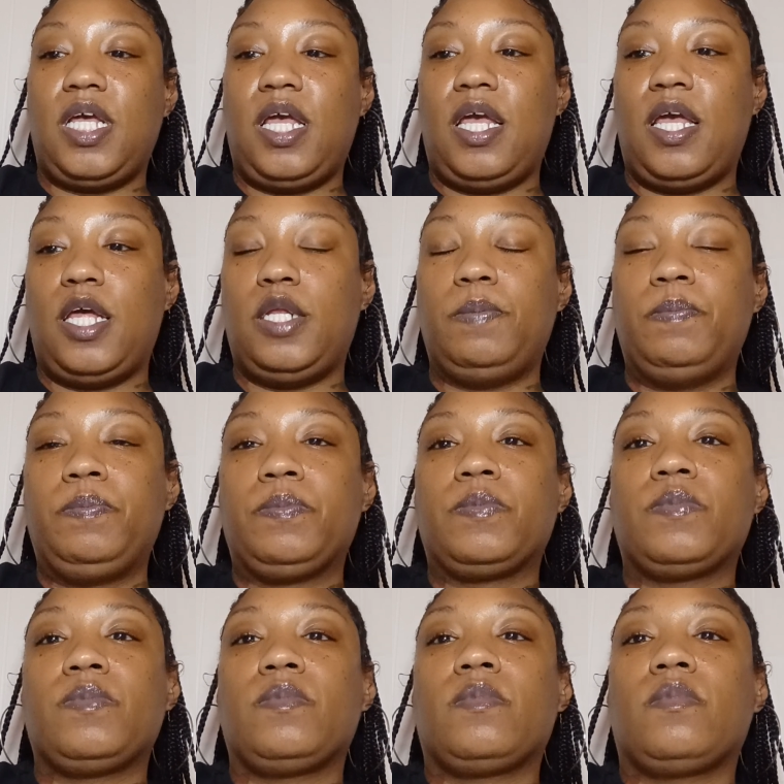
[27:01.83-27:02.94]
And,
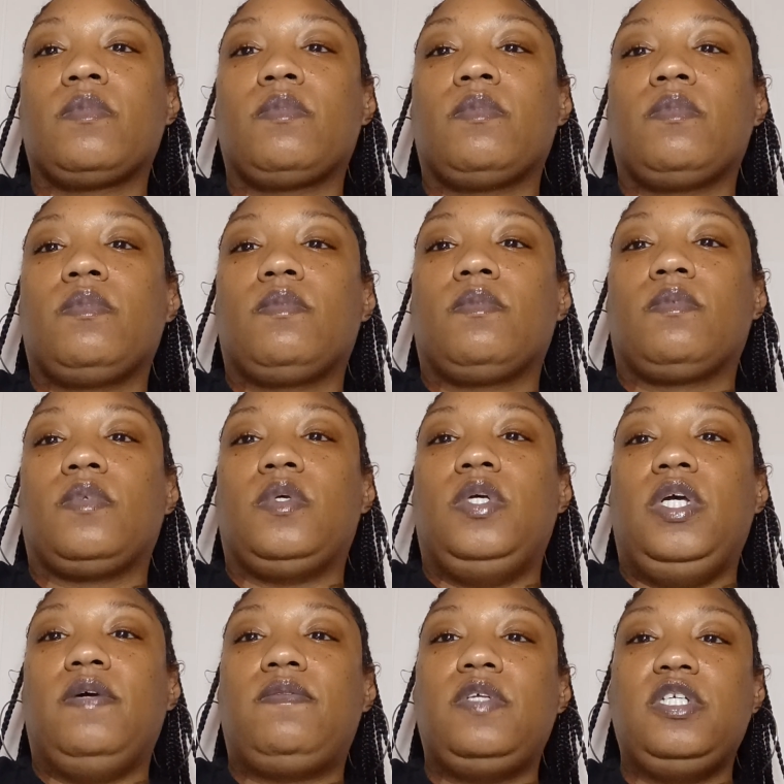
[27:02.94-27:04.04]

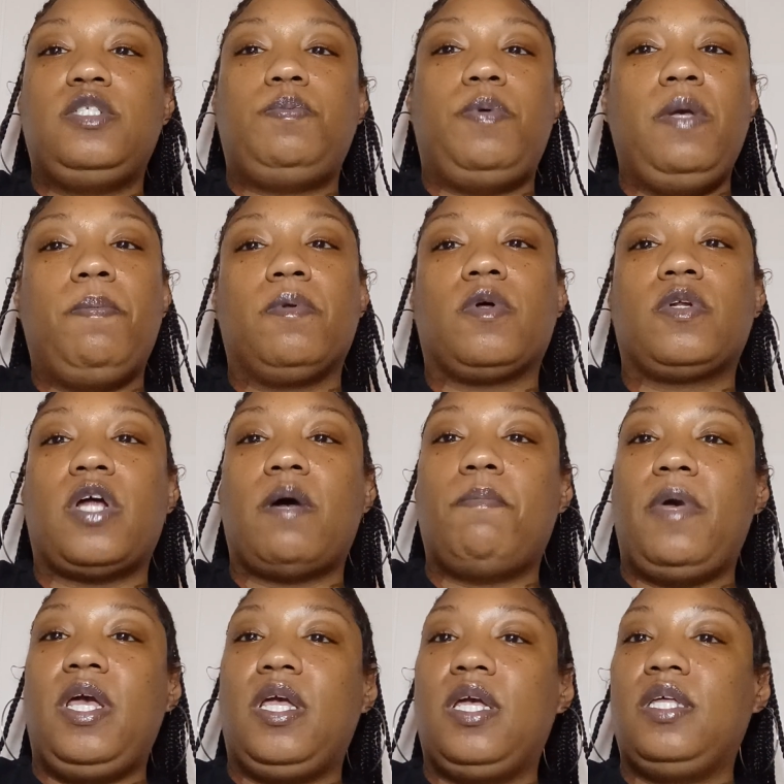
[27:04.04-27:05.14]
if these people are not
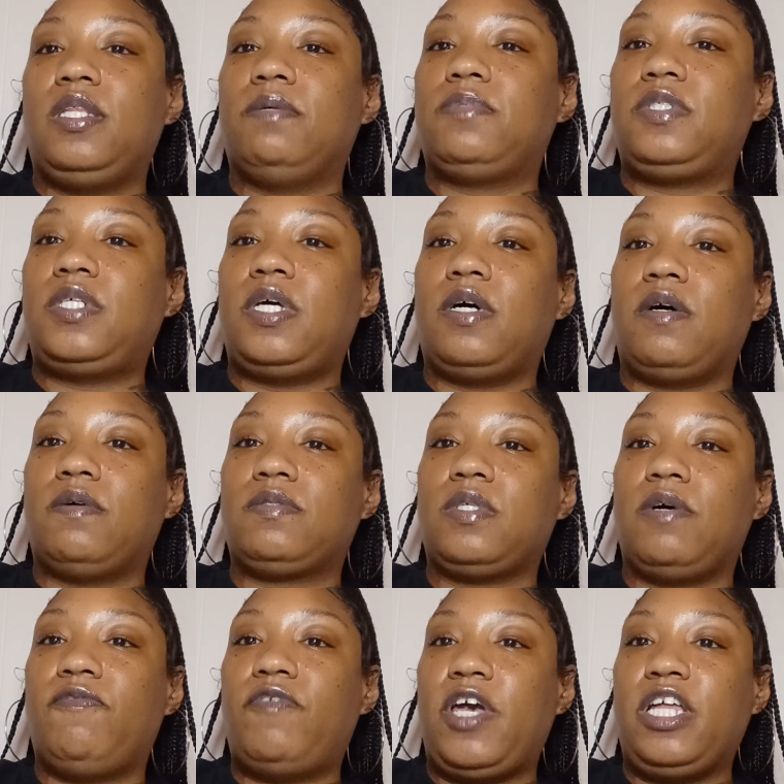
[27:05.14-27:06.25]
making themselves
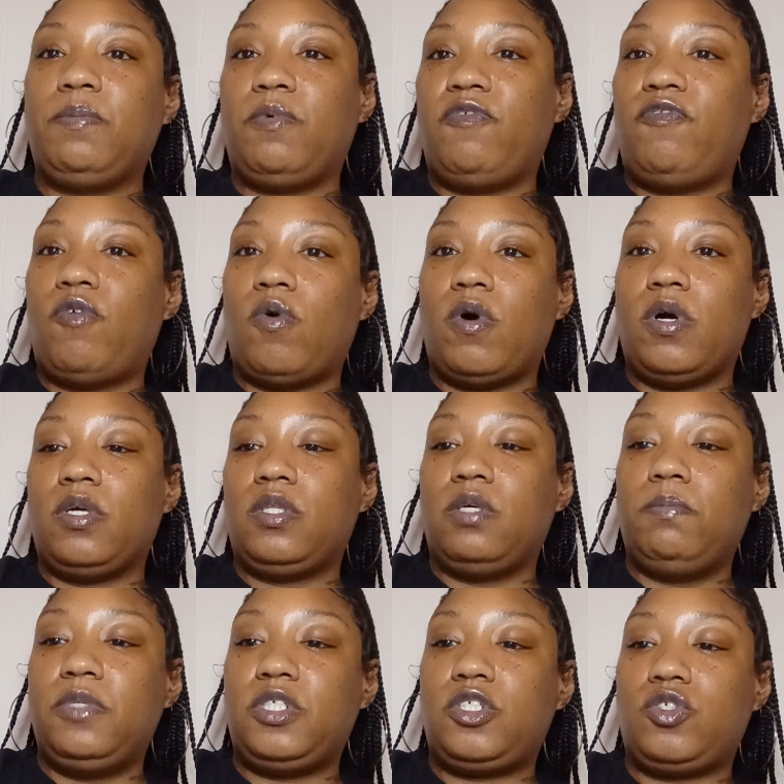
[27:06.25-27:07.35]
available for the
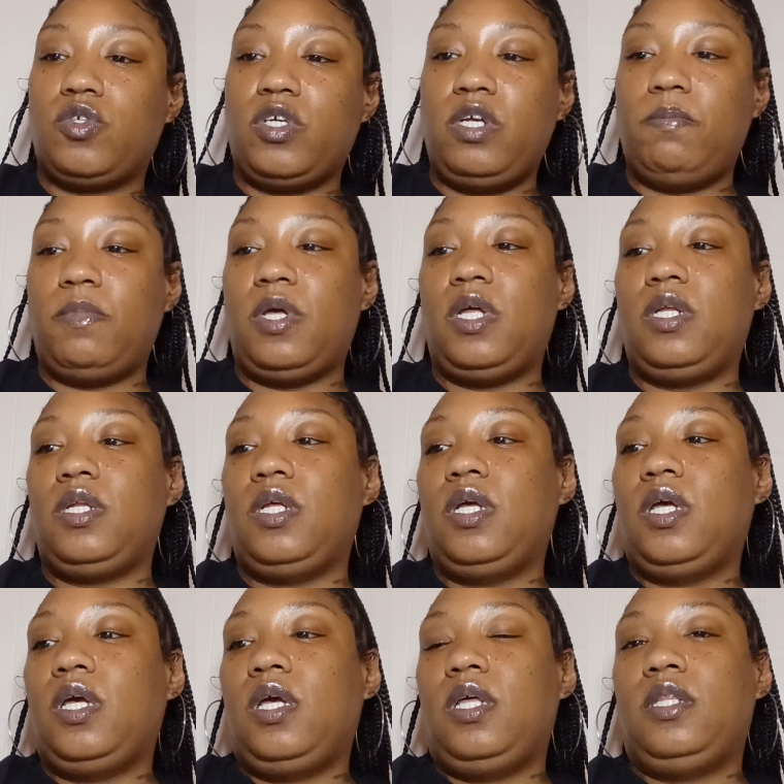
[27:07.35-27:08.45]
mistreatment,
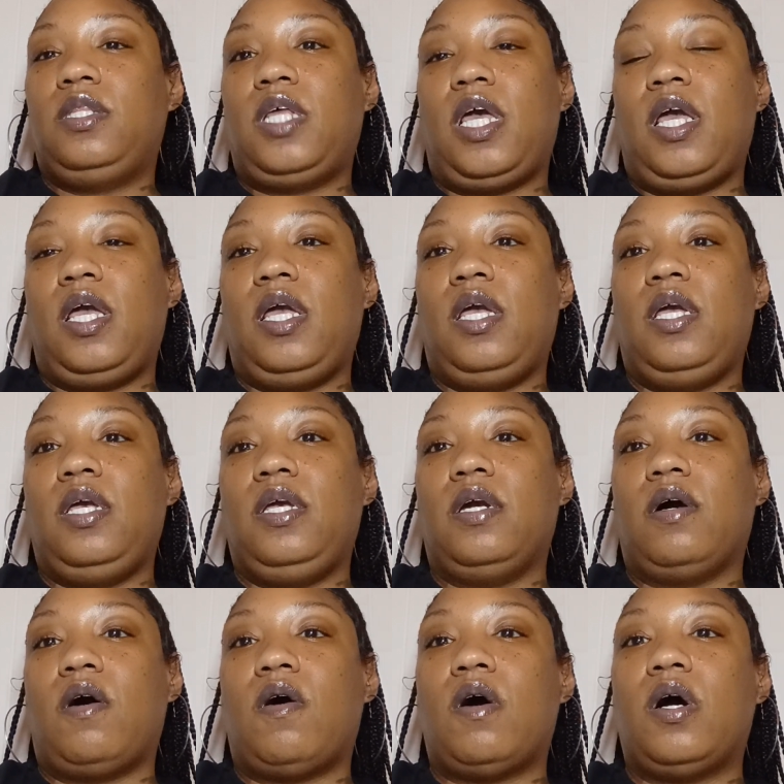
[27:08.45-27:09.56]
they
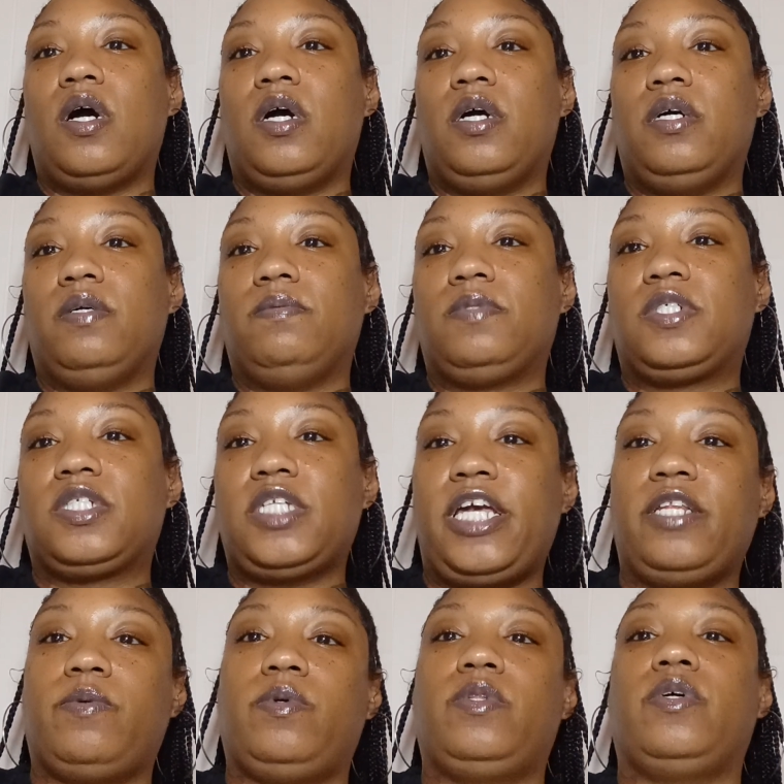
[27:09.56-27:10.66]
are
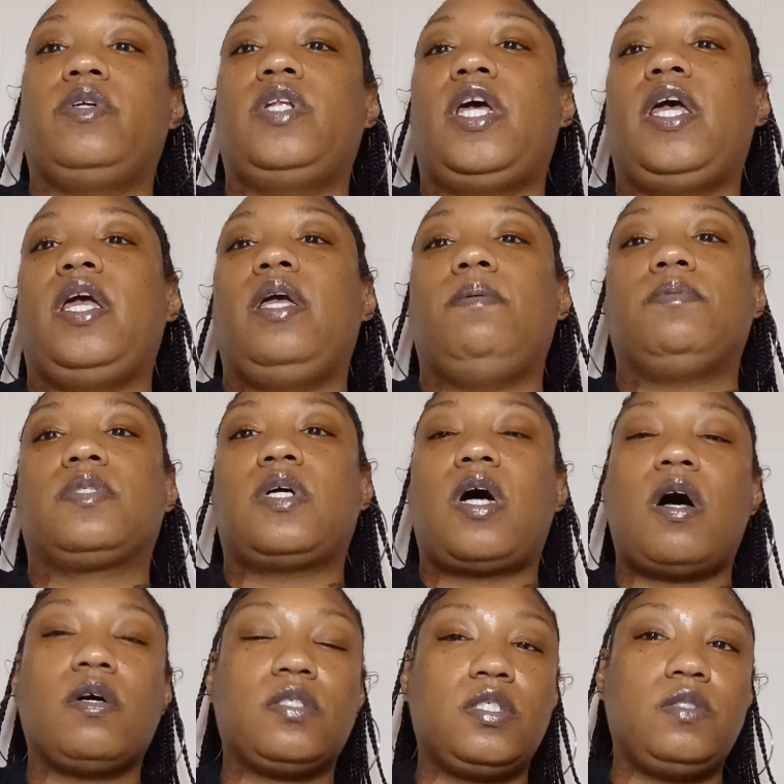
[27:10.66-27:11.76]
slandering their names,
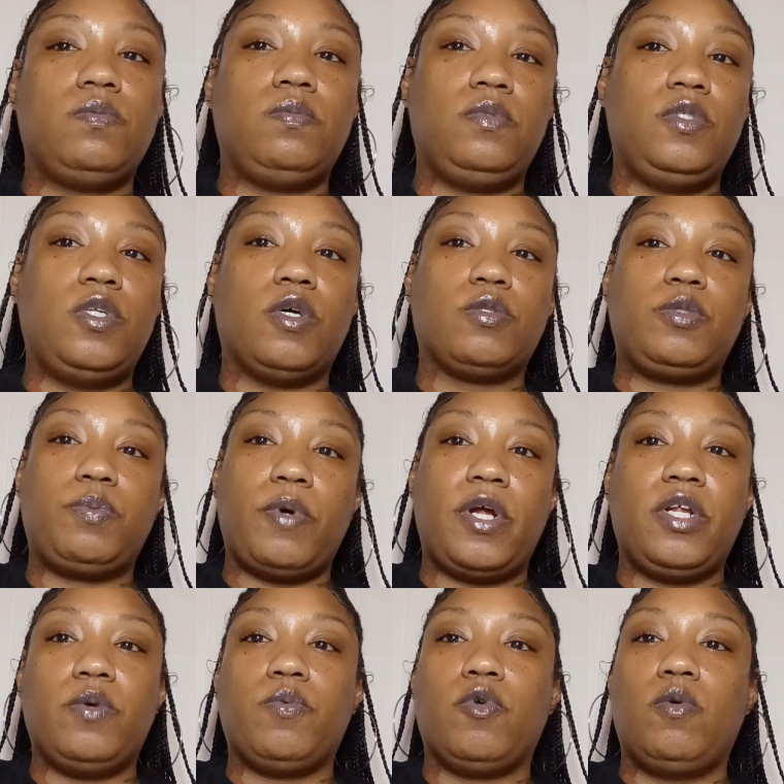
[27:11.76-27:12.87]
causing, you know,
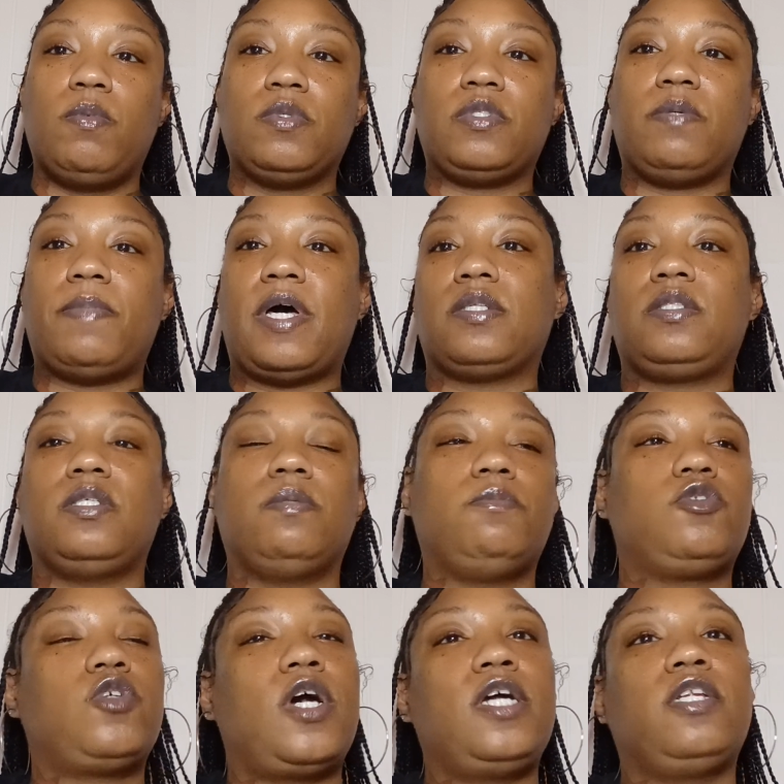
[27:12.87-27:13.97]
spreading rumors about them,
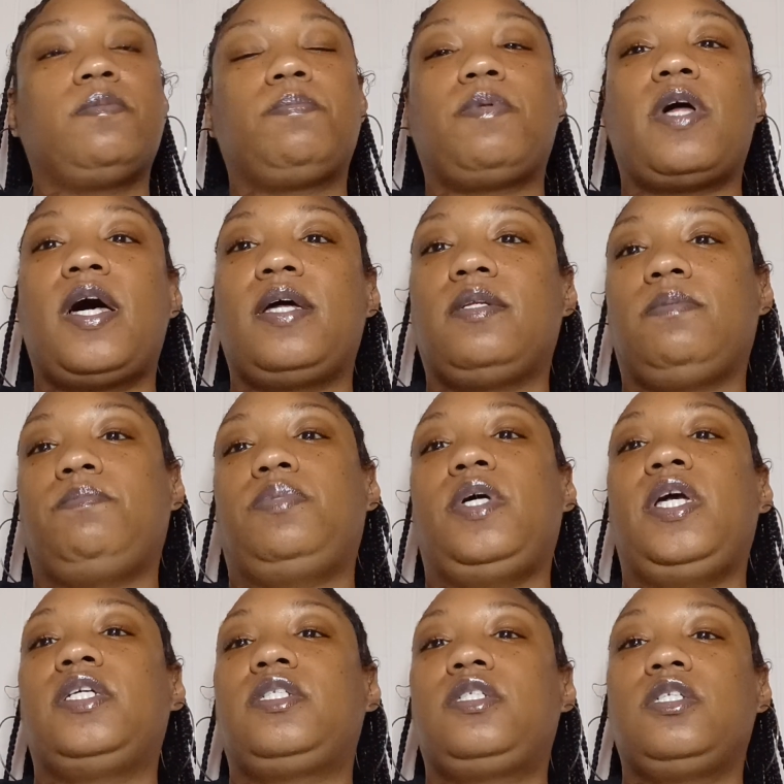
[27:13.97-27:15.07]
trying to plot
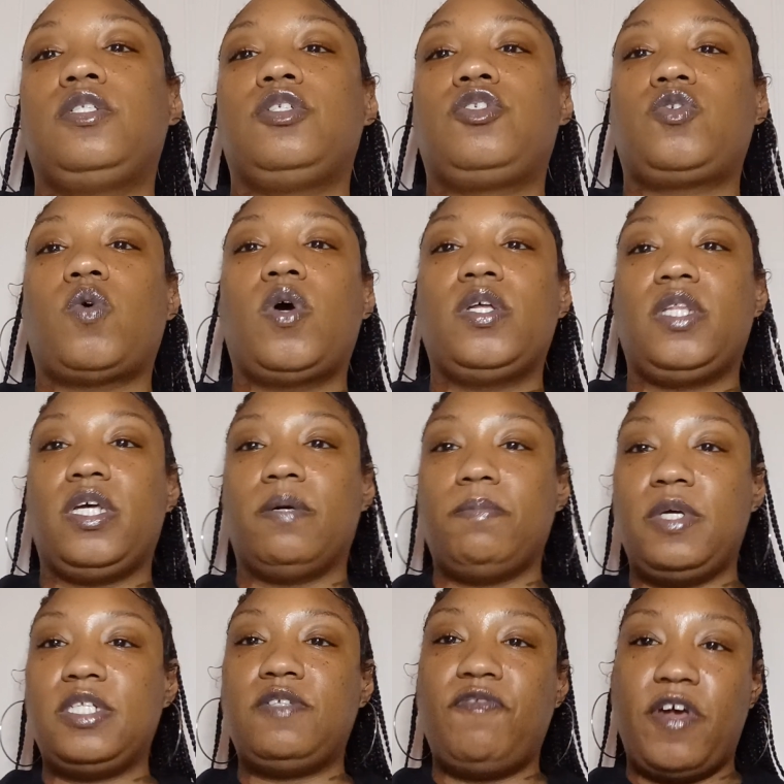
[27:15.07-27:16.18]
plans to destroy them.
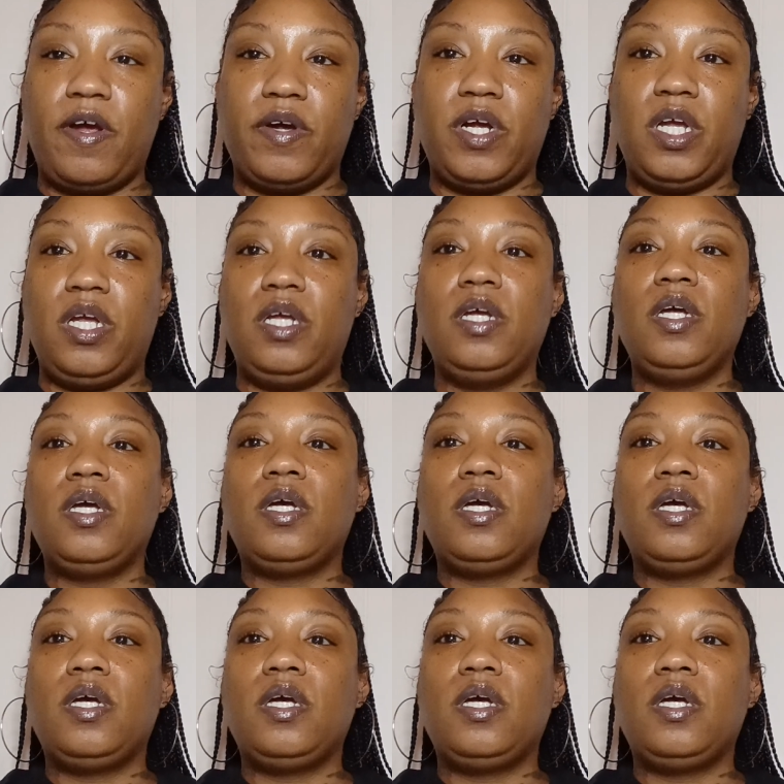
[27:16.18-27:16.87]
It's very,